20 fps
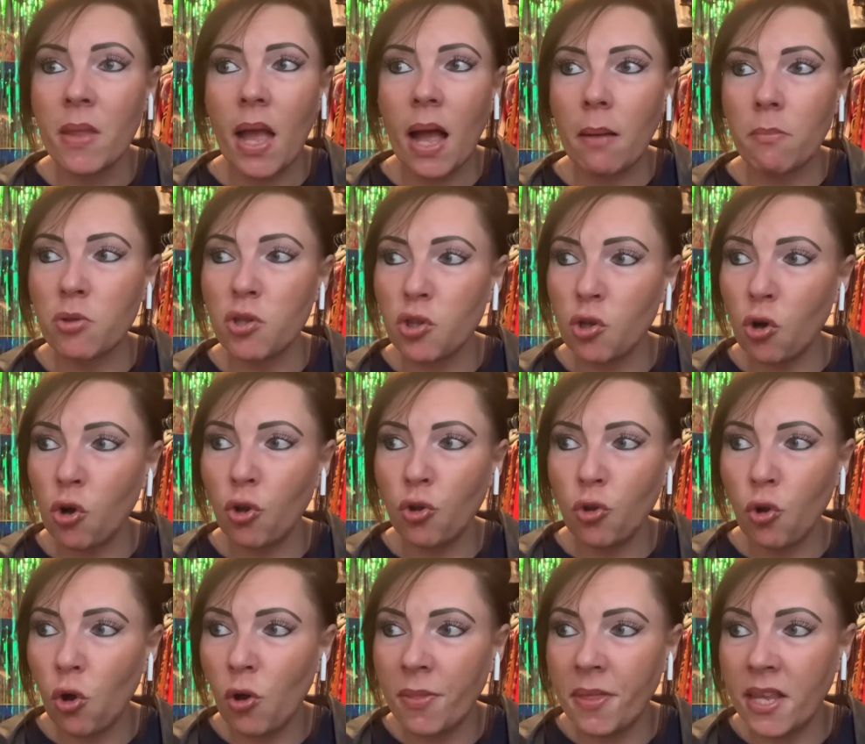I'm sure
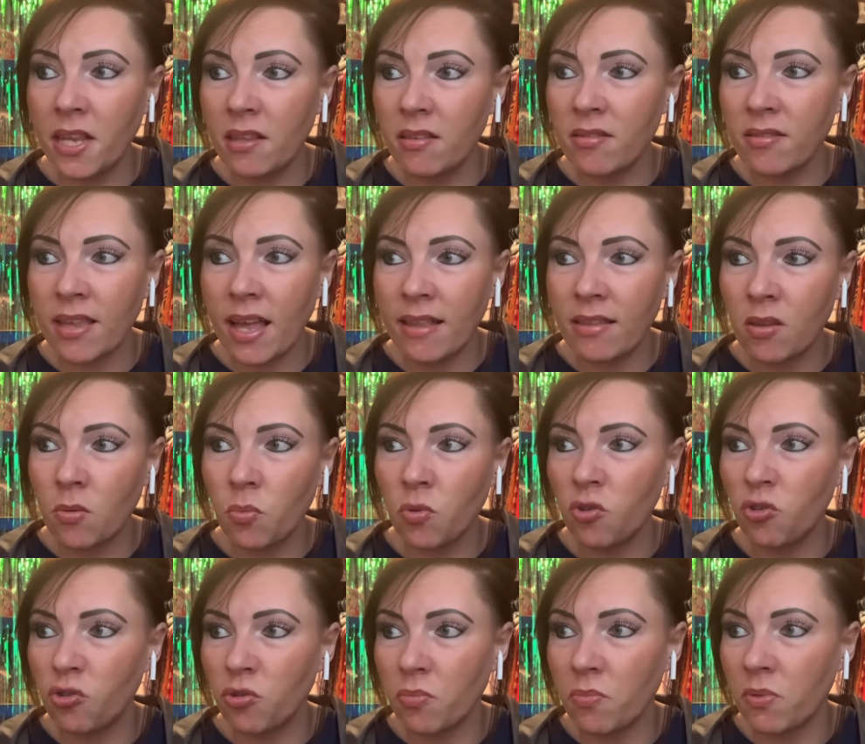Nordine said it was
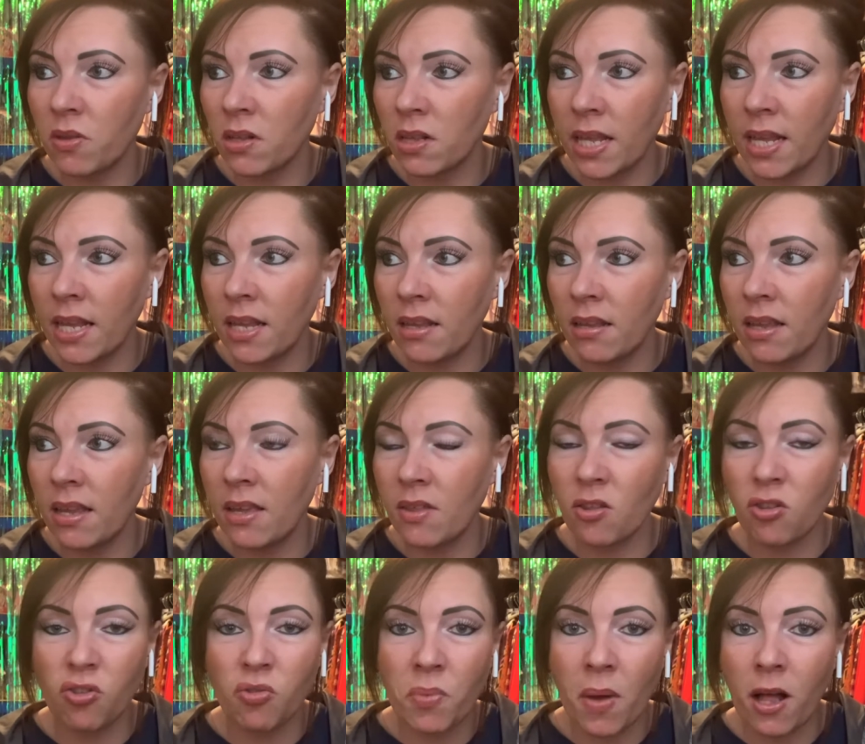something like
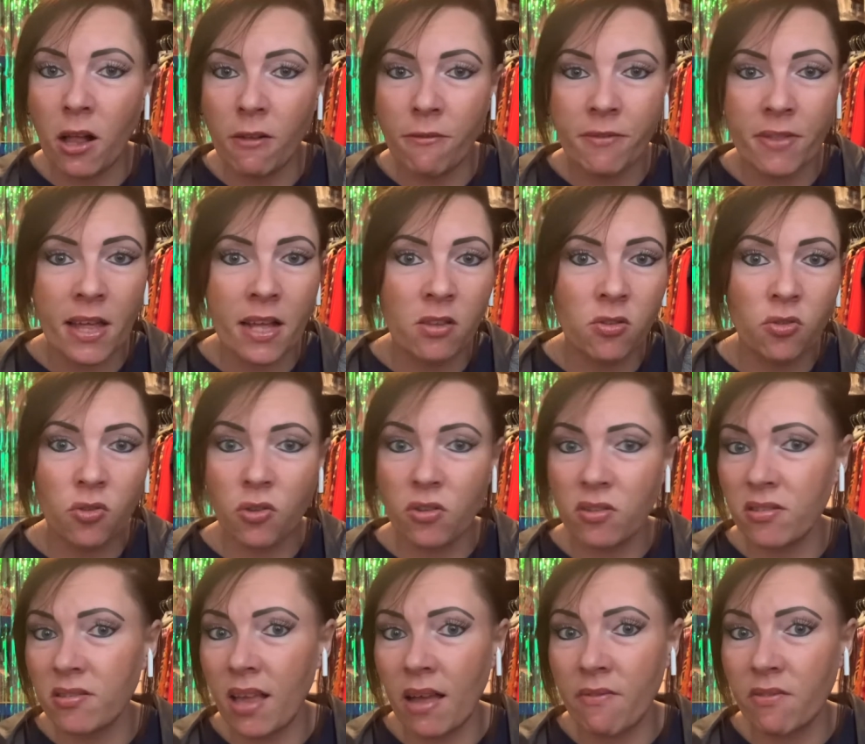either 12 grand or
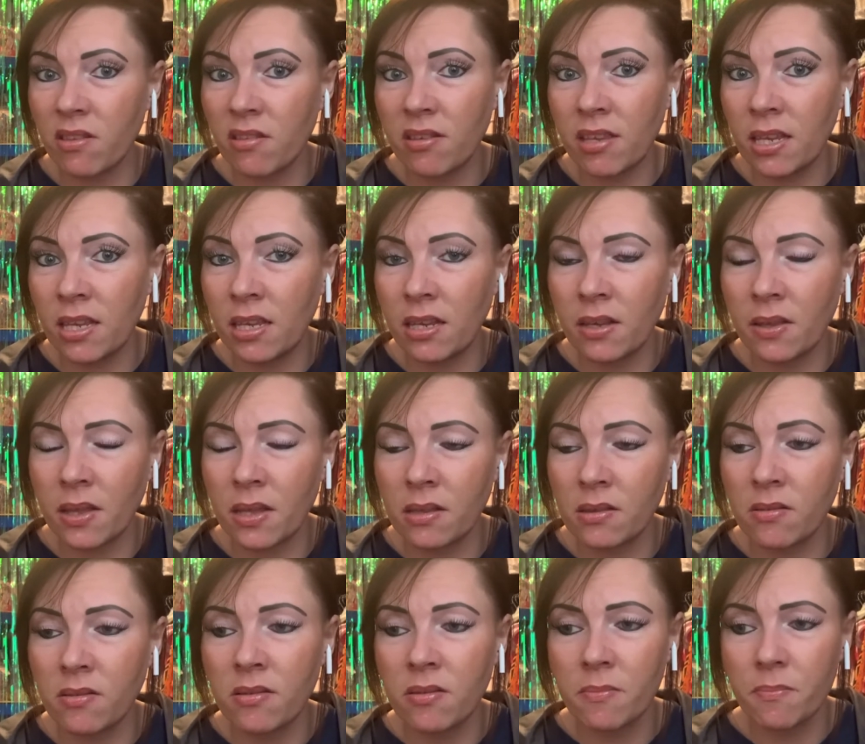17
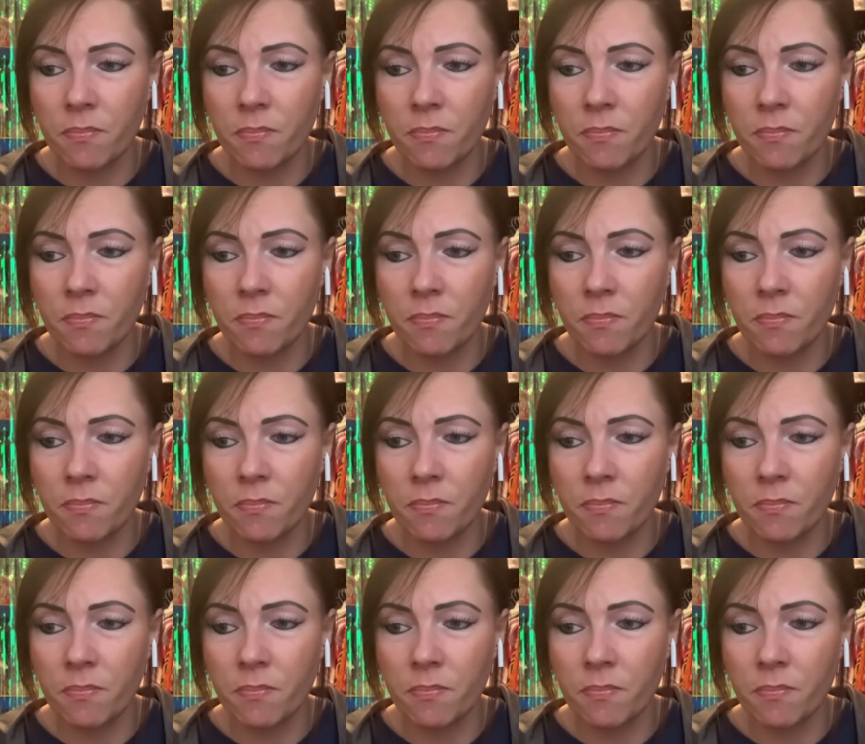grand.